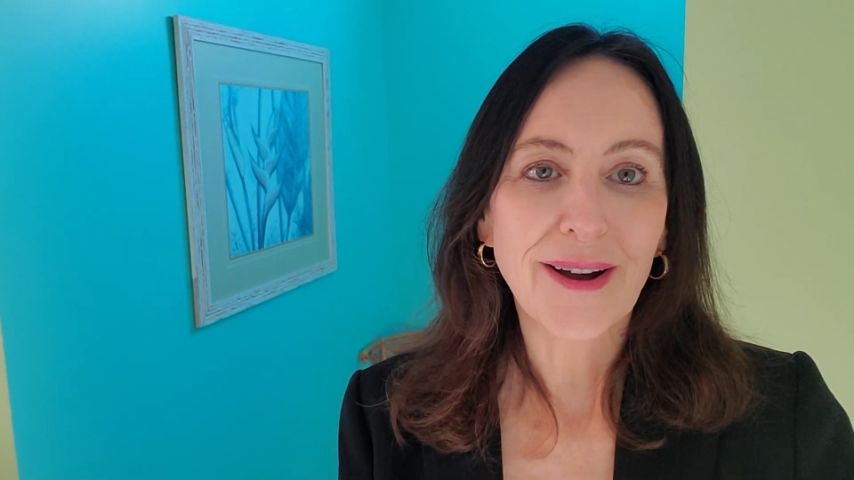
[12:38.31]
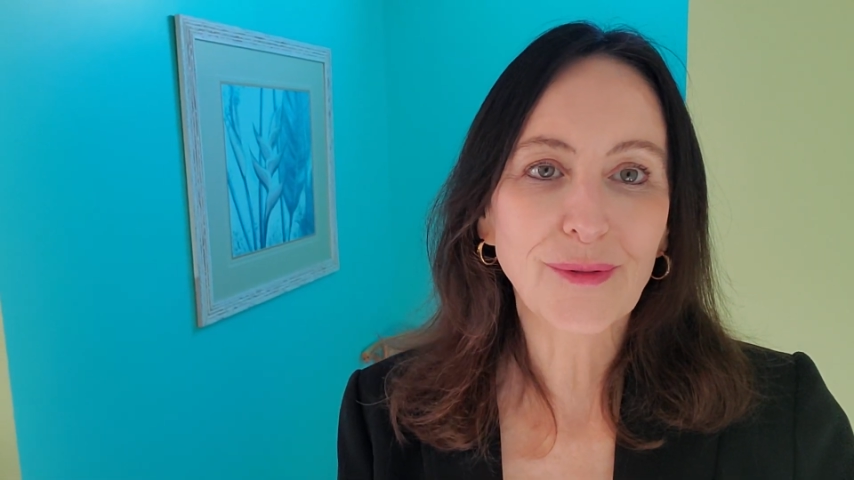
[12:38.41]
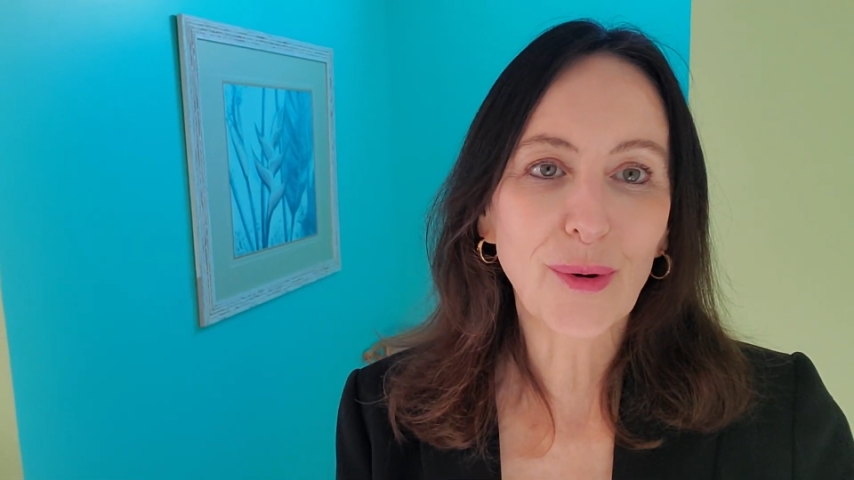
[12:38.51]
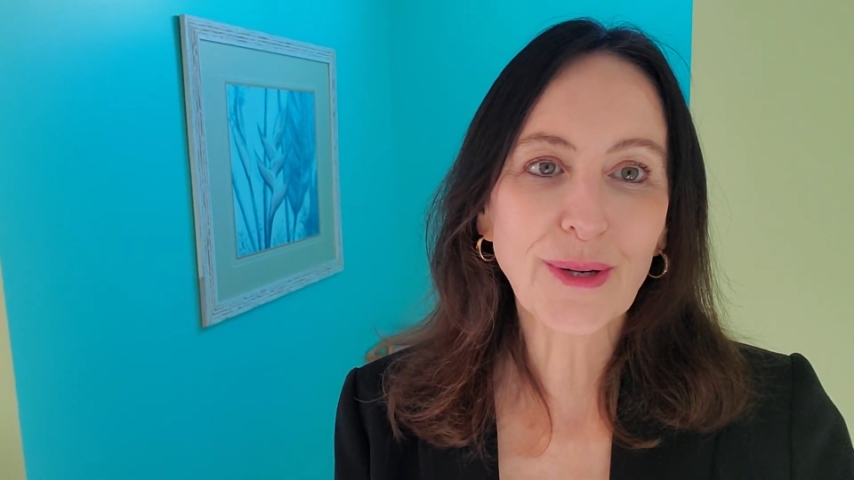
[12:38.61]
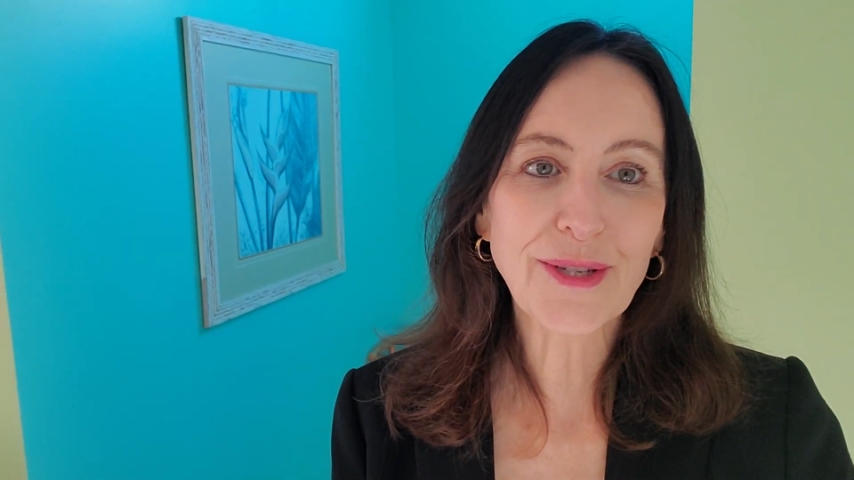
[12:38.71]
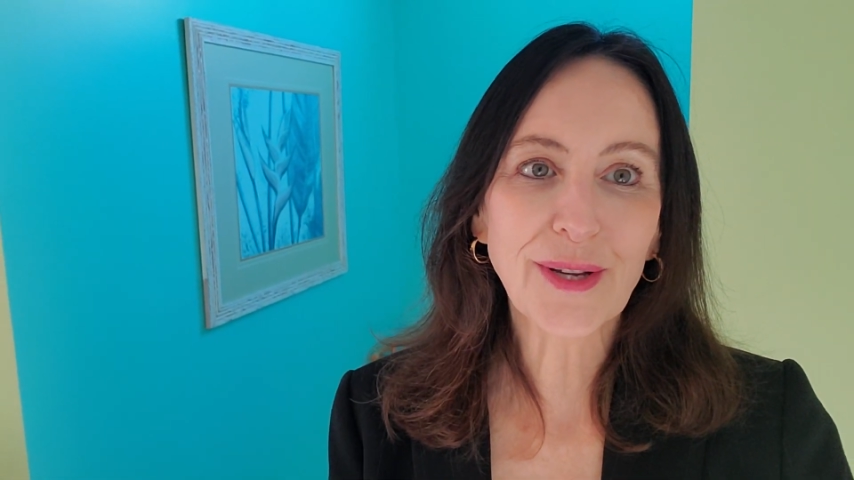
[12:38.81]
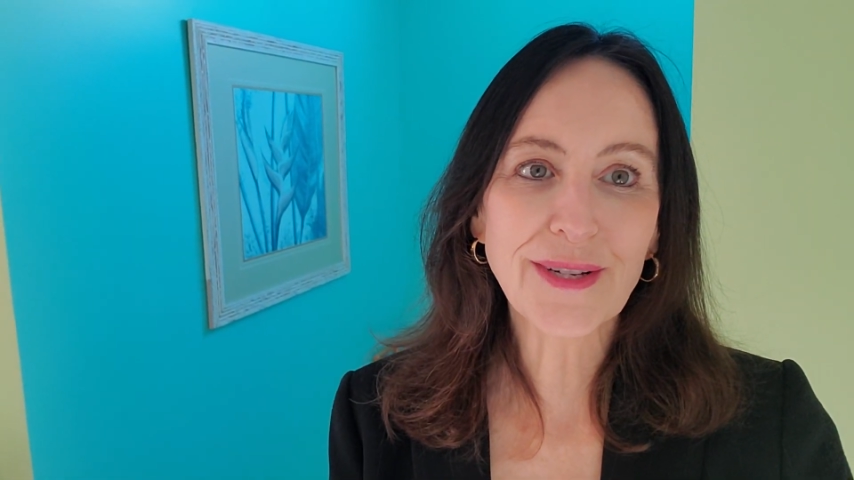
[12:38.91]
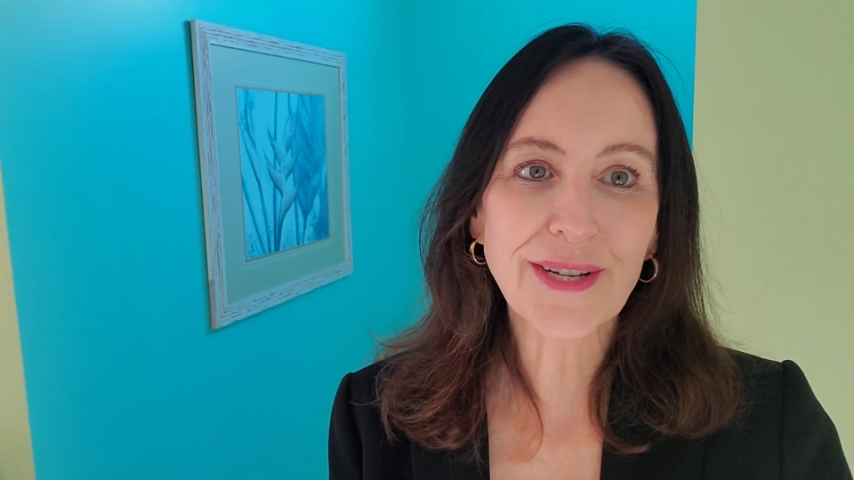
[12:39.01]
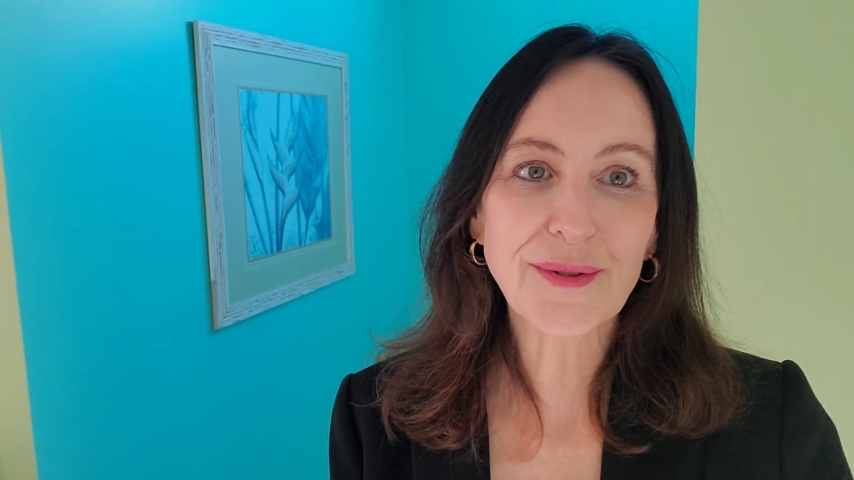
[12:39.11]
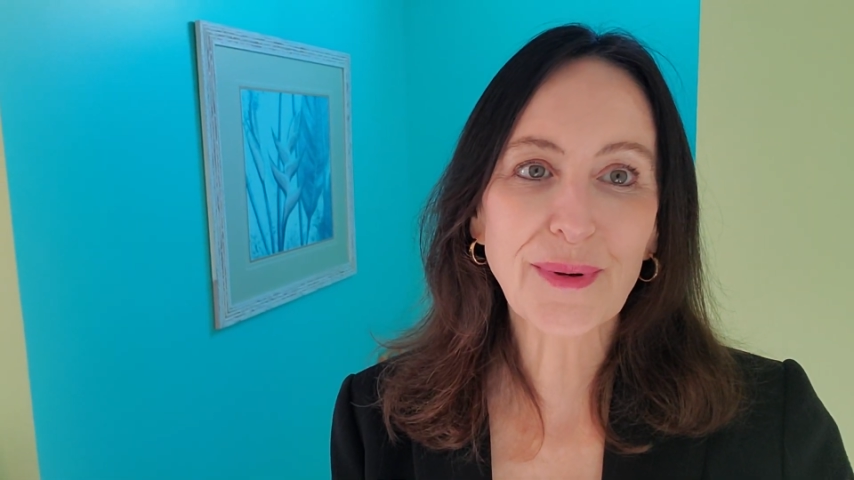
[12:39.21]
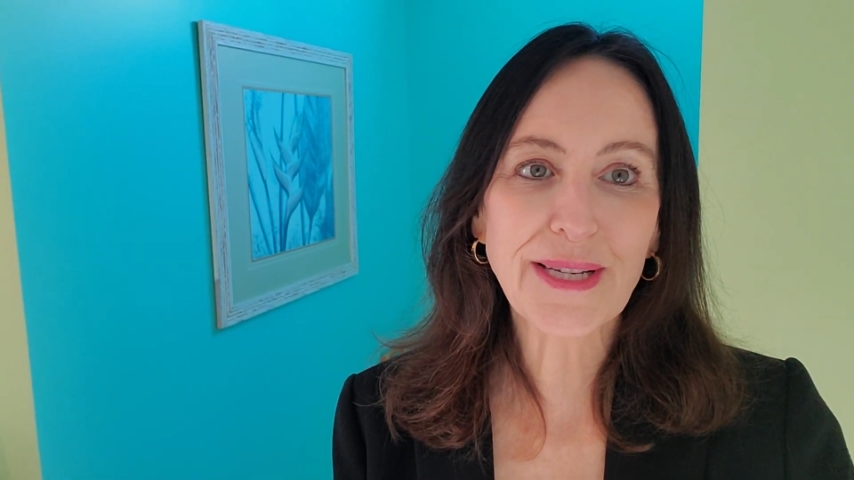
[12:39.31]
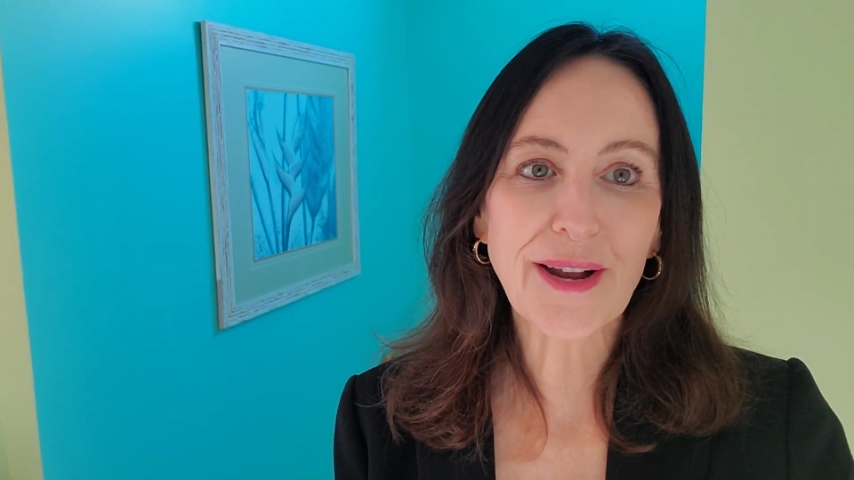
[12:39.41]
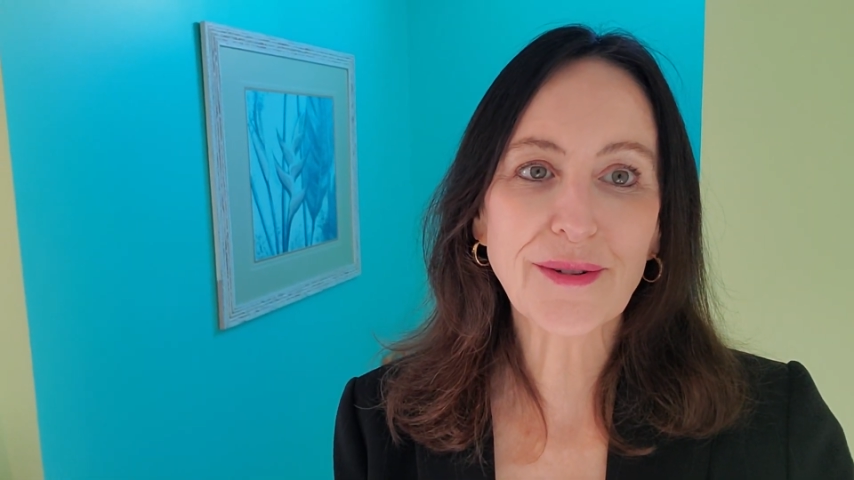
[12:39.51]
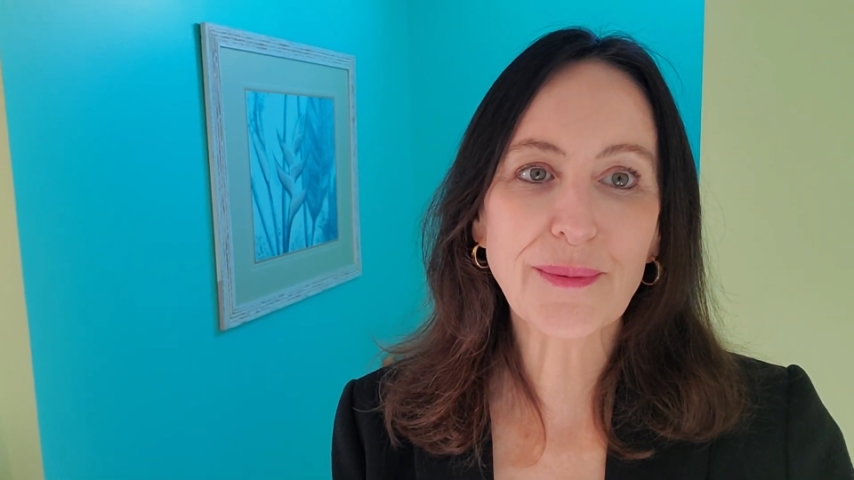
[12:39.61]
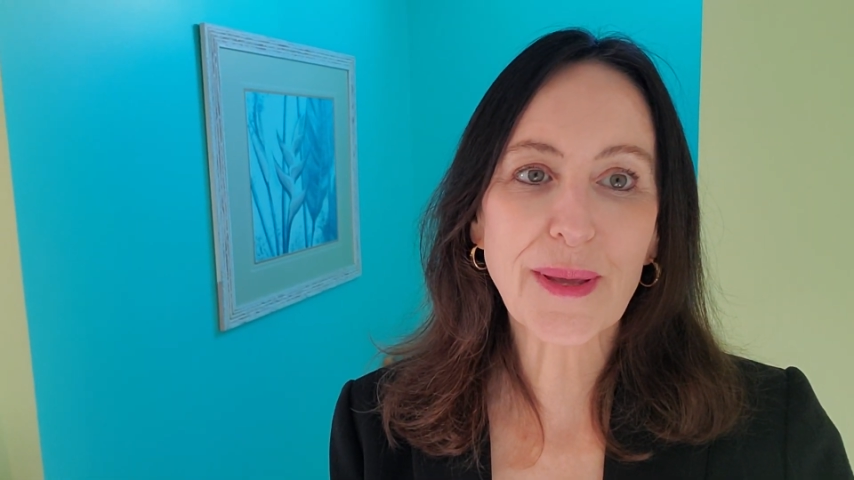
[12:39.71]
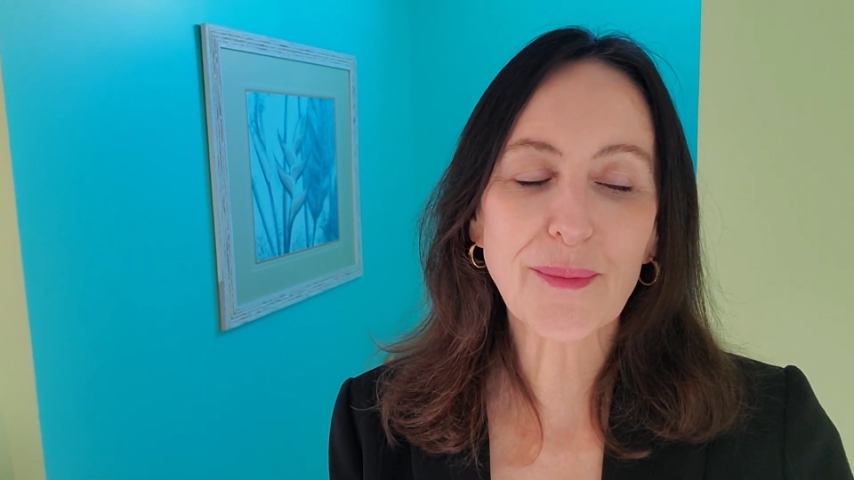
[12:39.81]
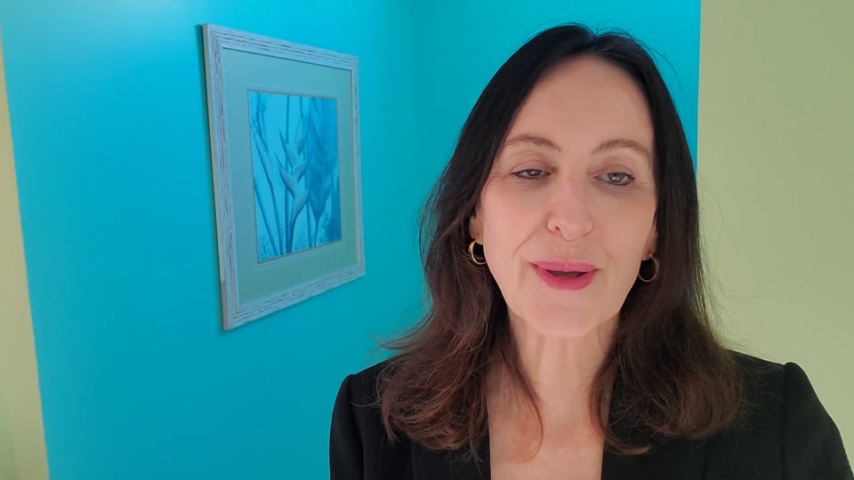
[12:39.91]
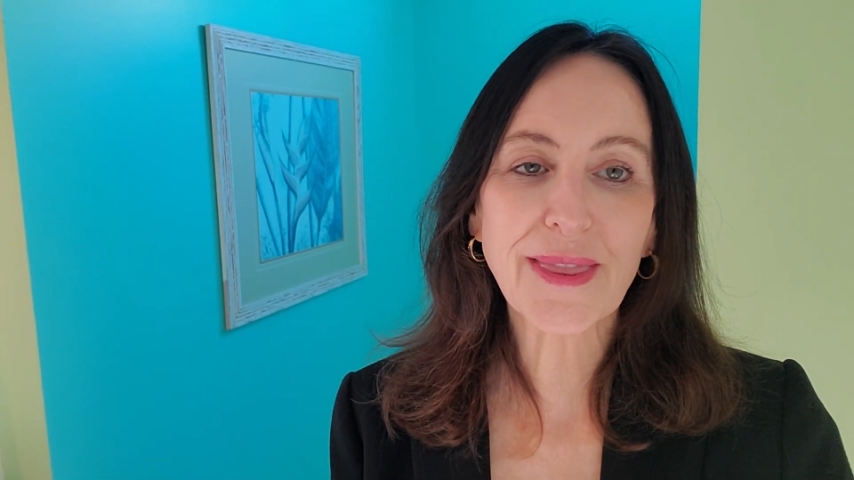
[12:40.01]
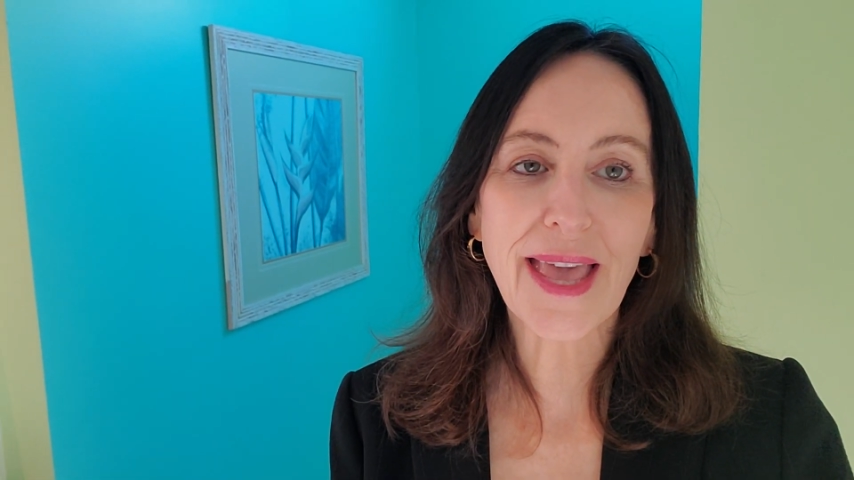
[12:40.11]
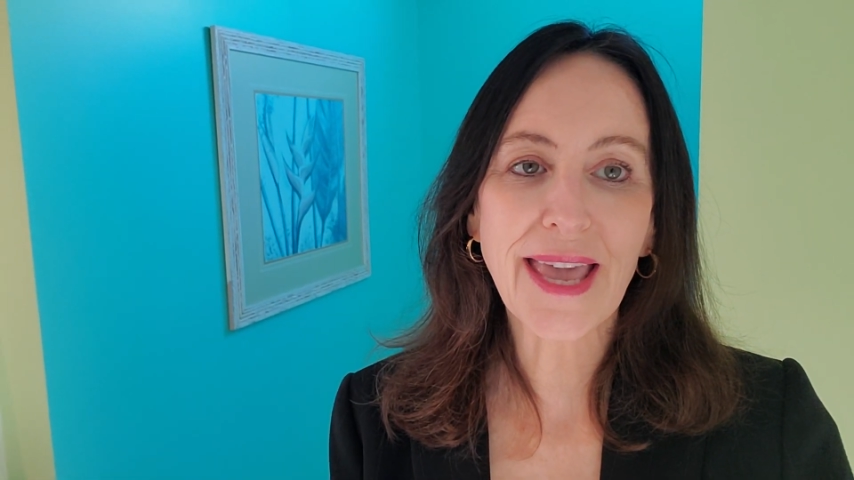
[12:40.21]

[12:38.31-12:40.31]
Of course, you can just reach out to me with